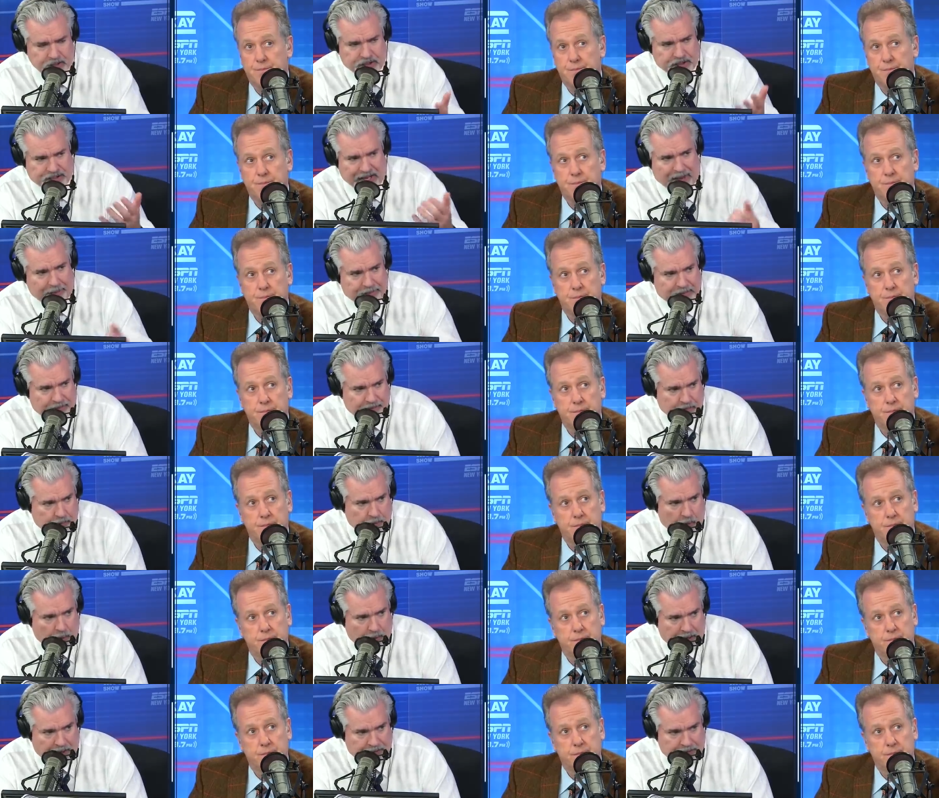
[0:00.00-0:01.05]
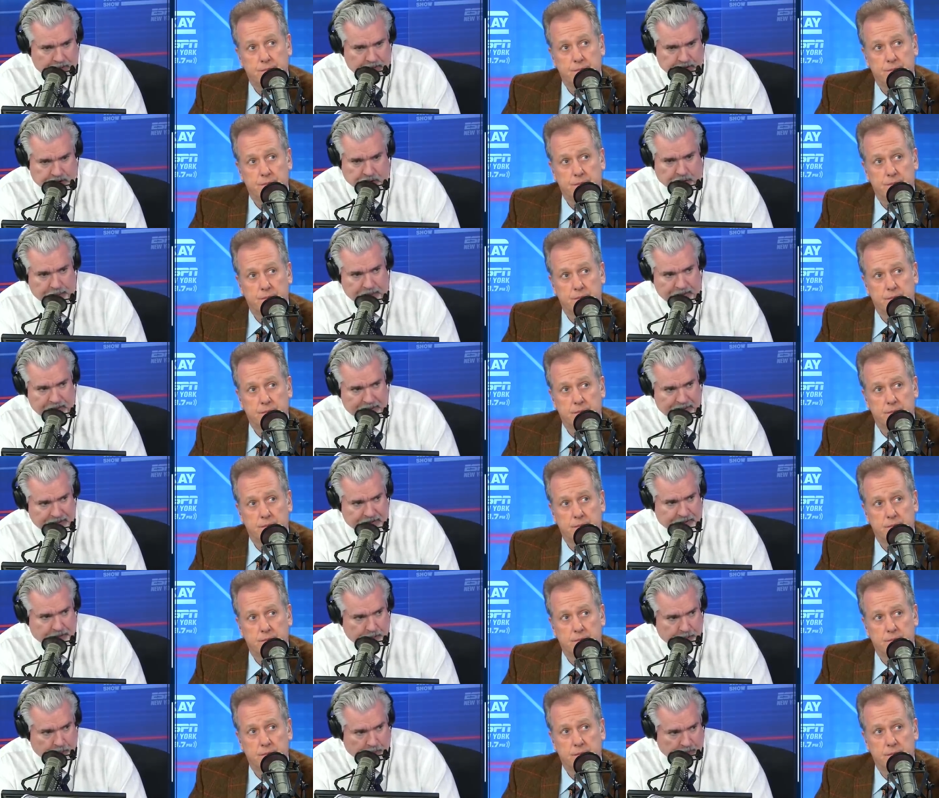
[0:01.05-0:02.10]
Speaker 1: stop them from going out there still being the best
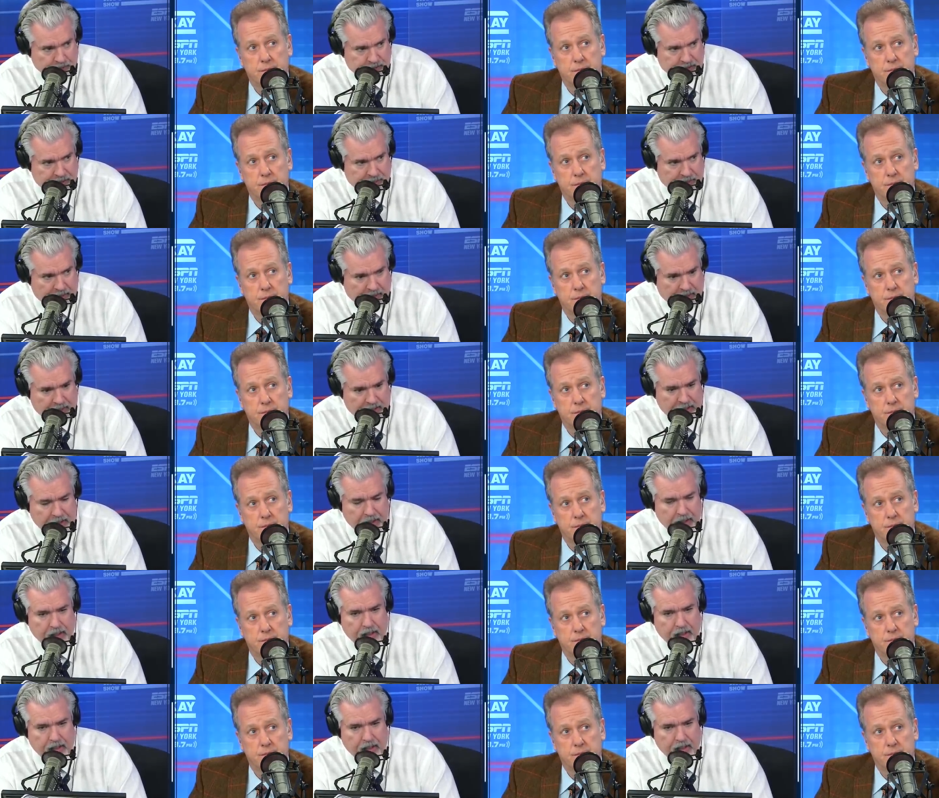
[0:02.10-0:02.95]
football team in the league.